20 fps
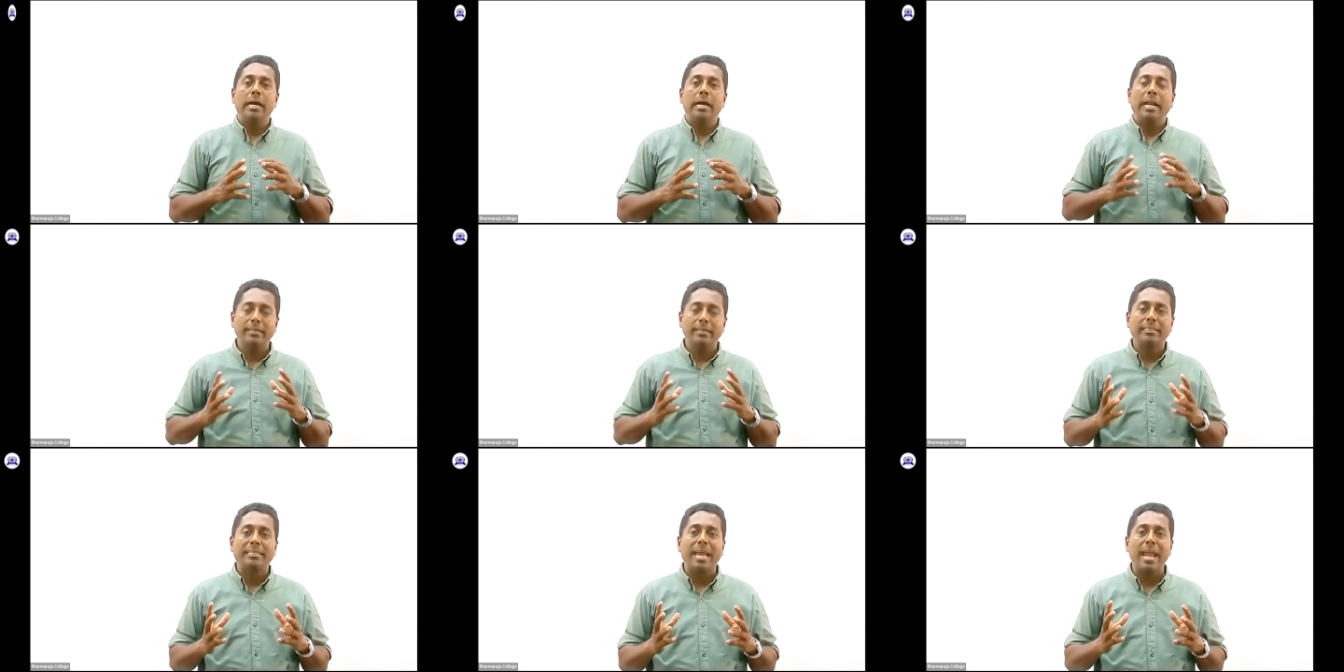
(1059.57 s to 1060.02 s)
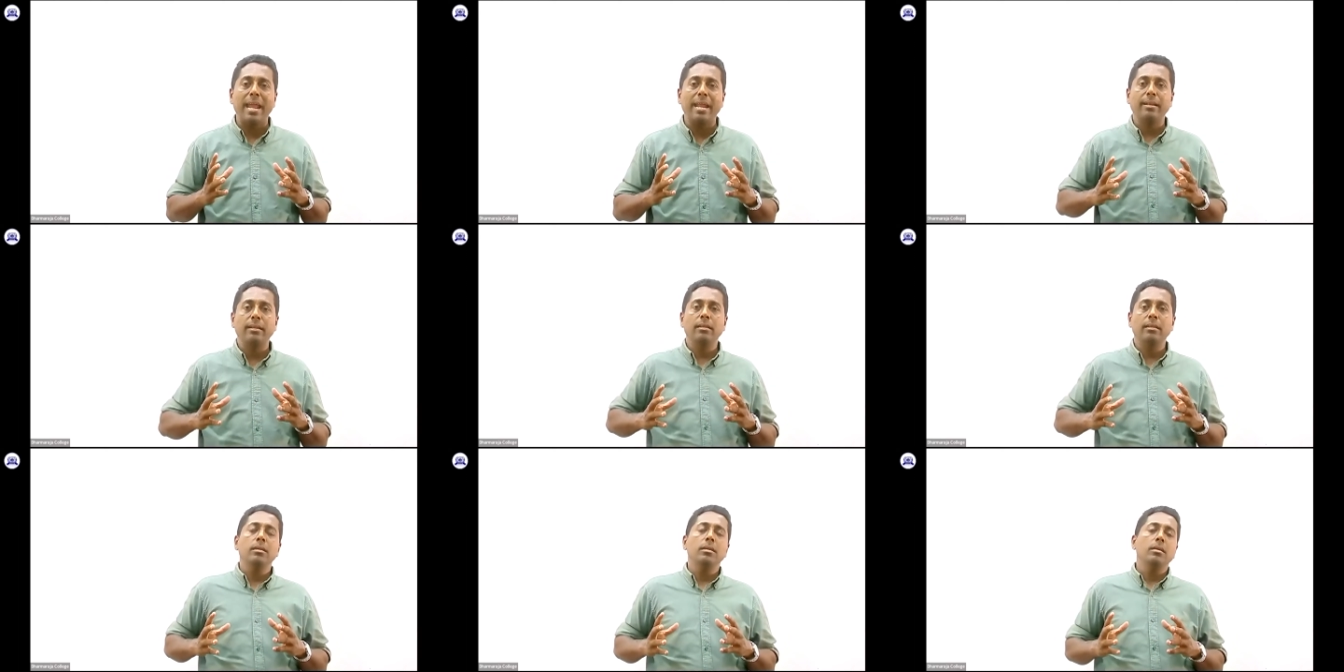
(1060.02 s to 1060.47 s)

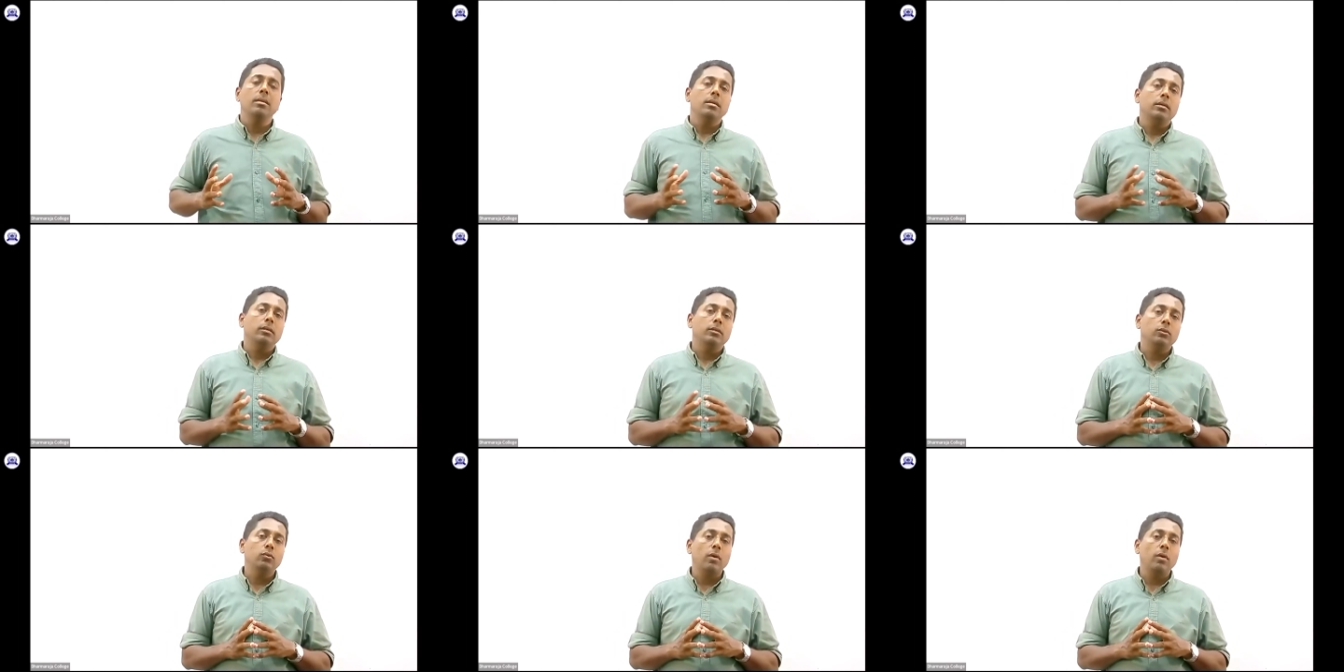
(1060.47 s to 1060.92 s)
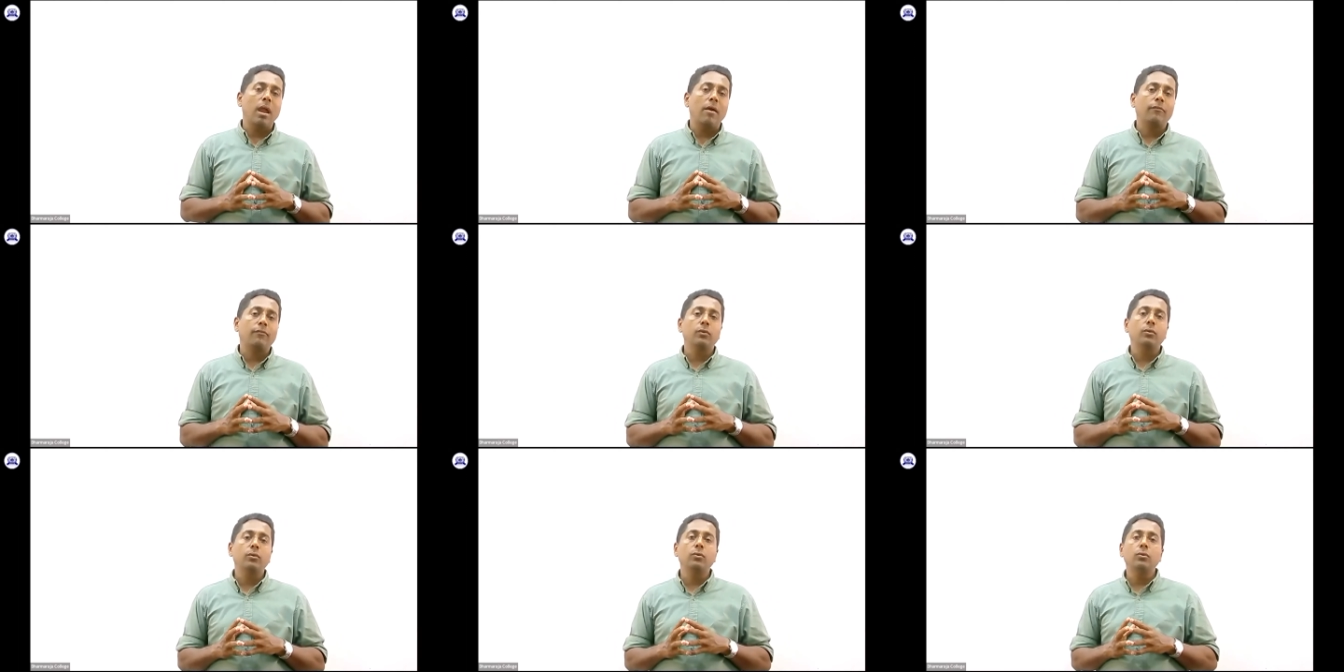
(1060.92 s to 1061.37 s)
Understand? You
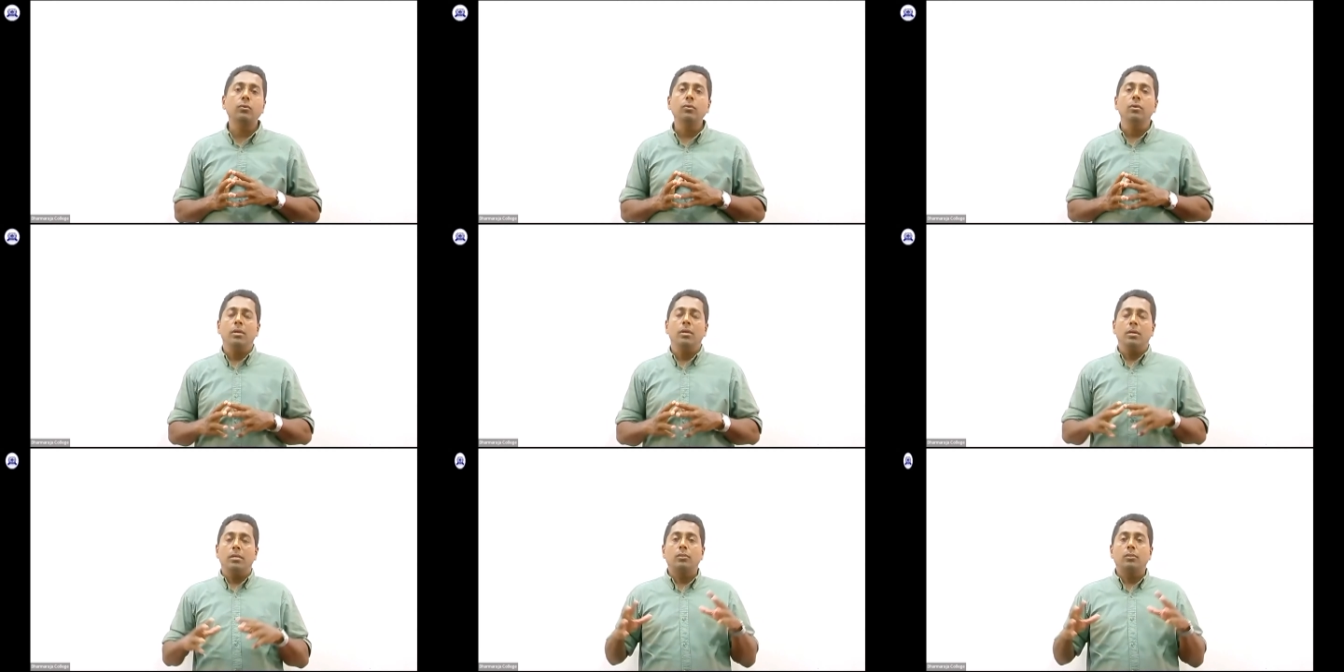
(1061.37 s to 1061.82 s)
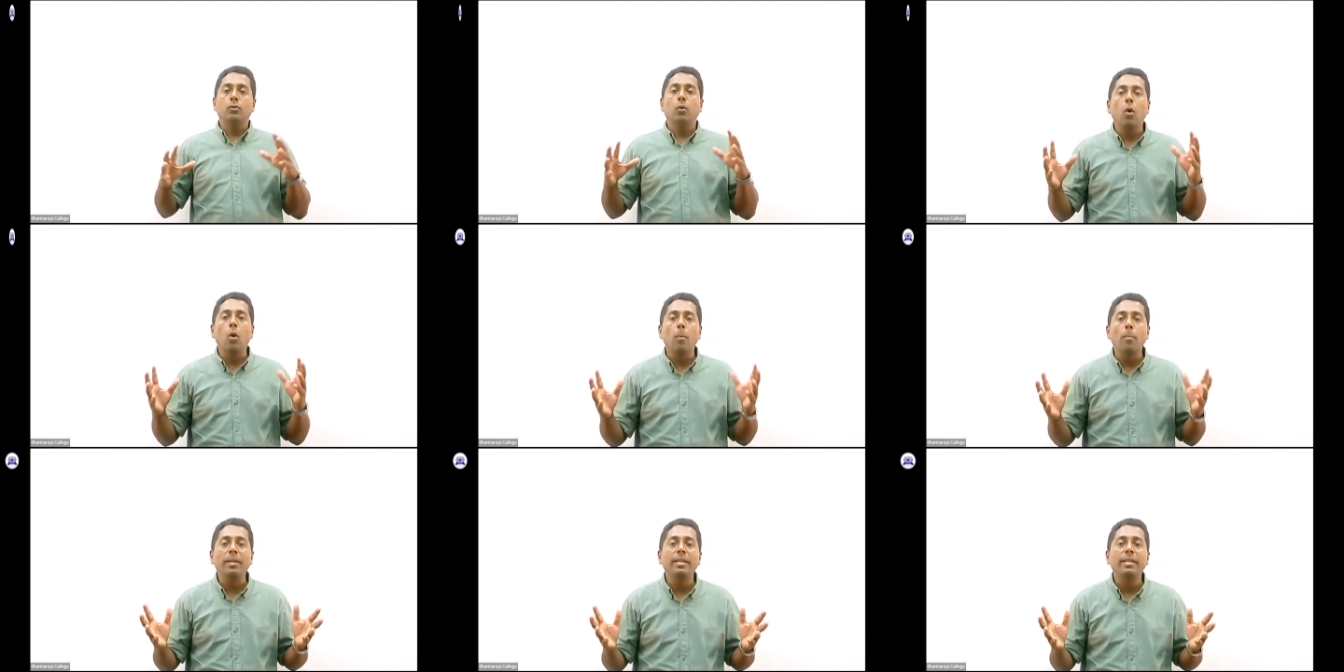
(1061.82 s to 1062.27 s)
have to do
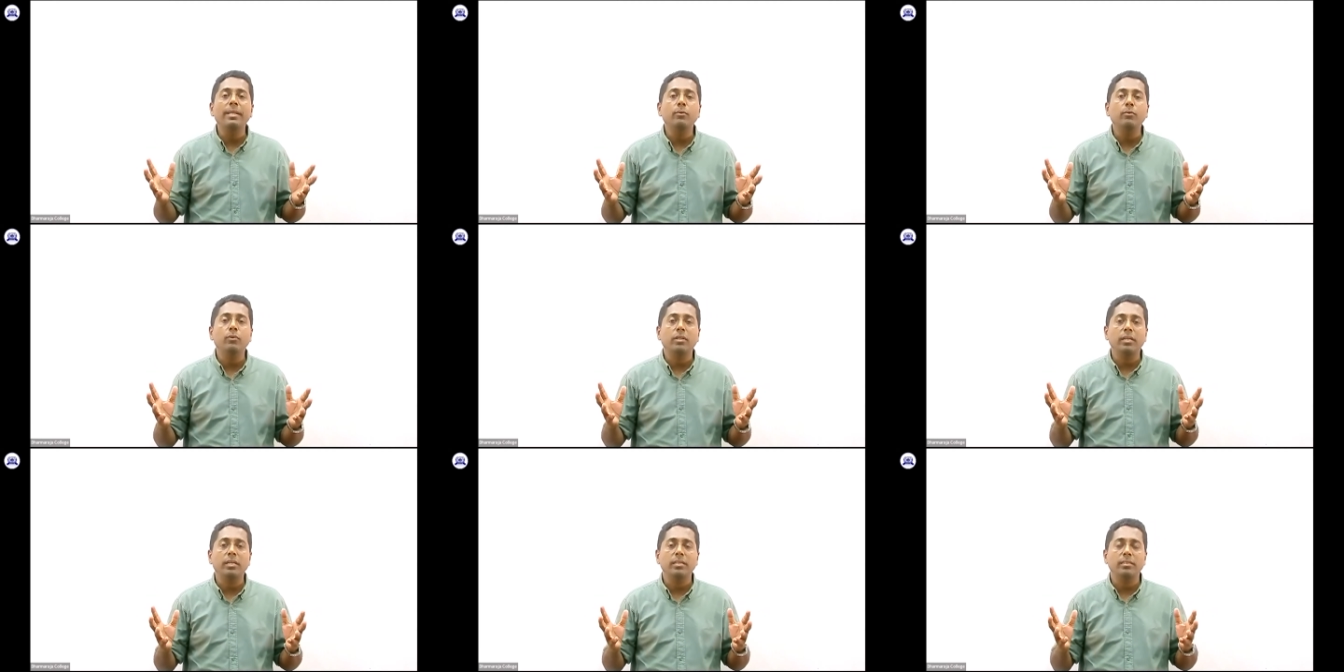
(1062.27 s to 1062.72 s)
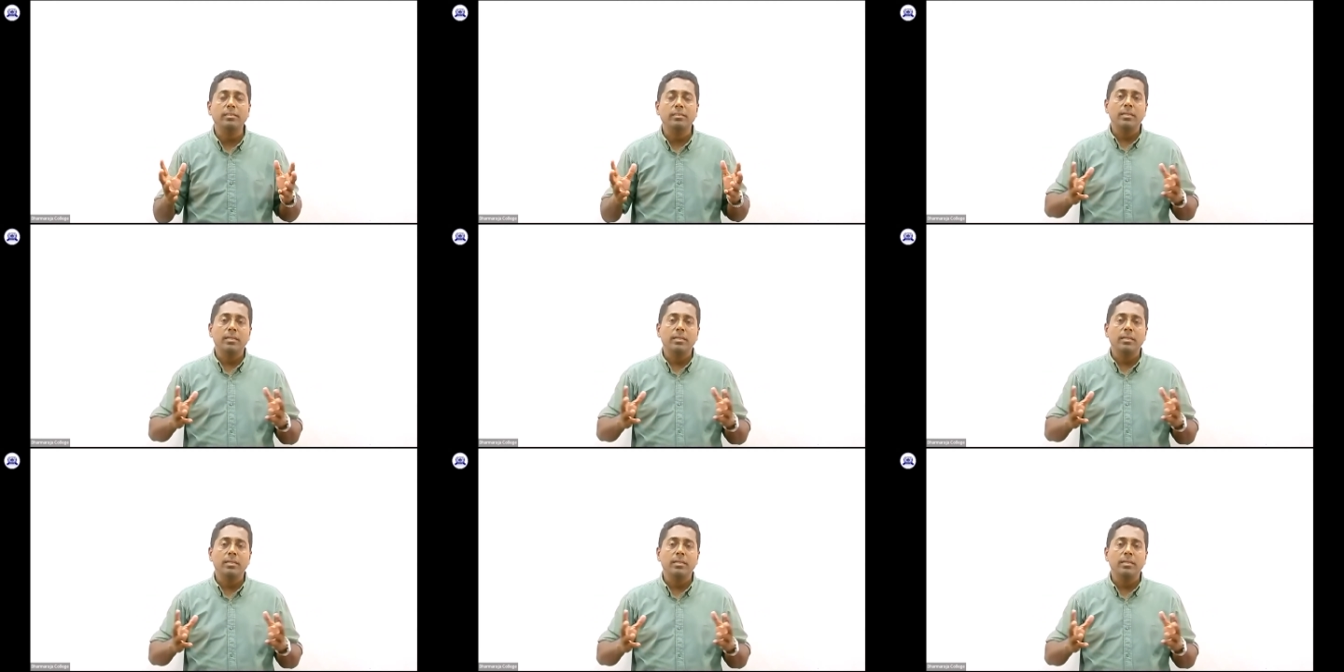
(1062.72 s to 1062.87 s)
so many duties